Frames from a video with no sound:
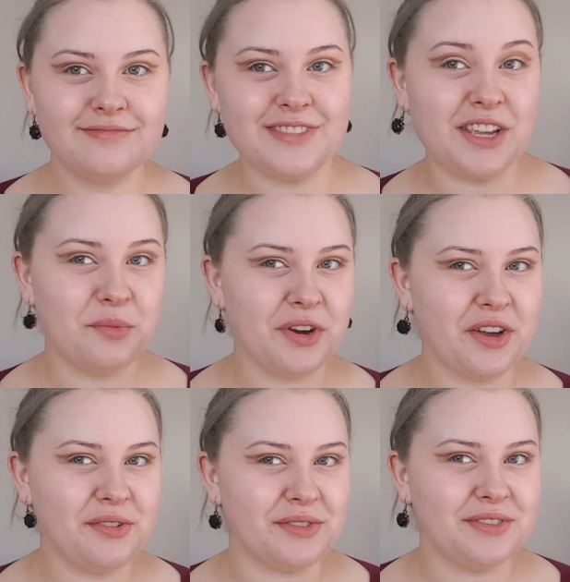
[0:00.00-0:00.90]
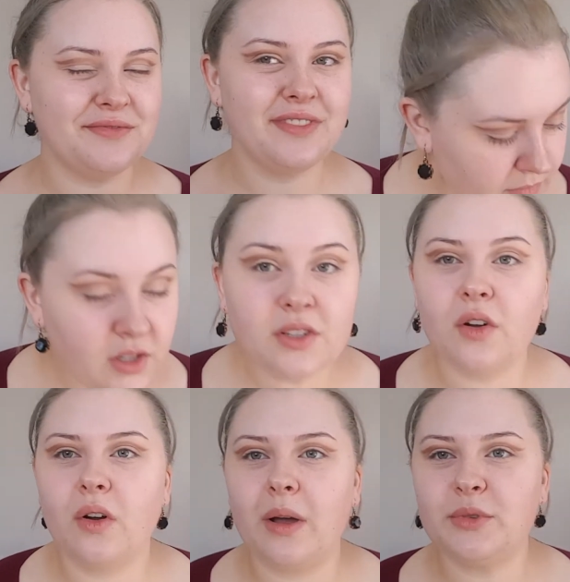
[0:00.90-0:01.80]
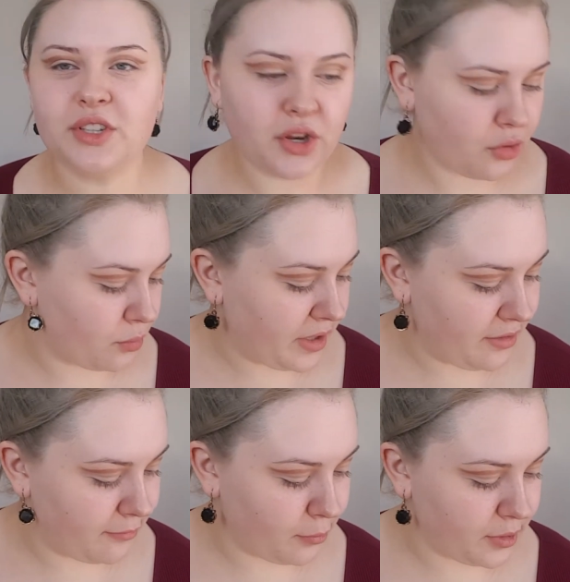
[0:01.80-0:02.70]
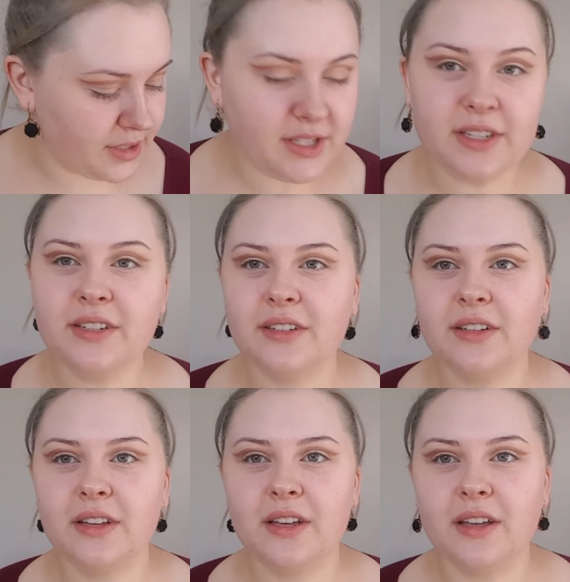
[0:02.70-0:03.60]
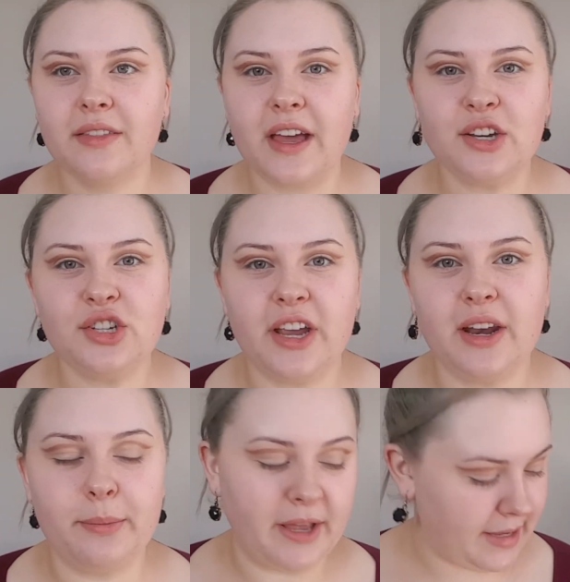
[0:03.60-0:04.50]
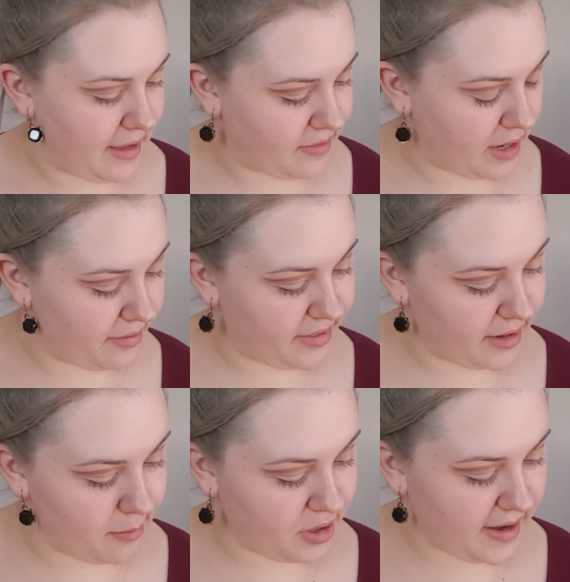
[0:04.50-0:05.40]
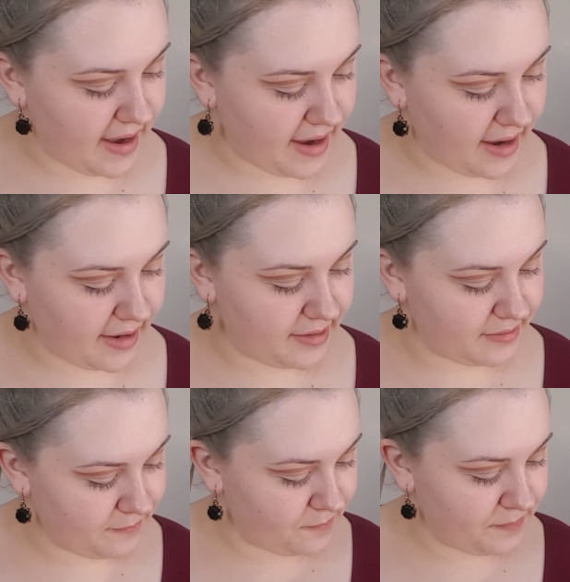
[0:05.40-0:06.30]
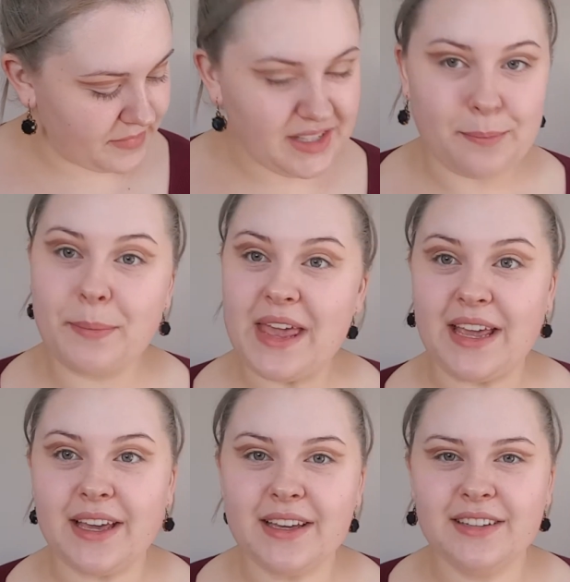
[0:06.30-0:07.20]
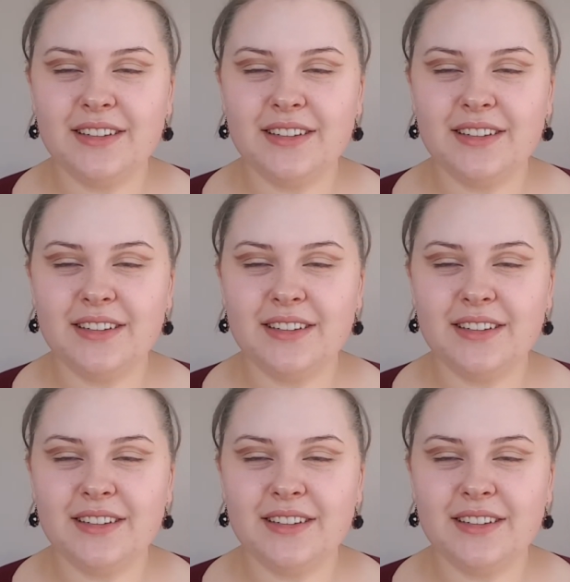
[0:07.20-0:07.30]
seeing where it goes. So I'm just gonna reinforce that shade a bit, and then I think I'm gonna add some pink.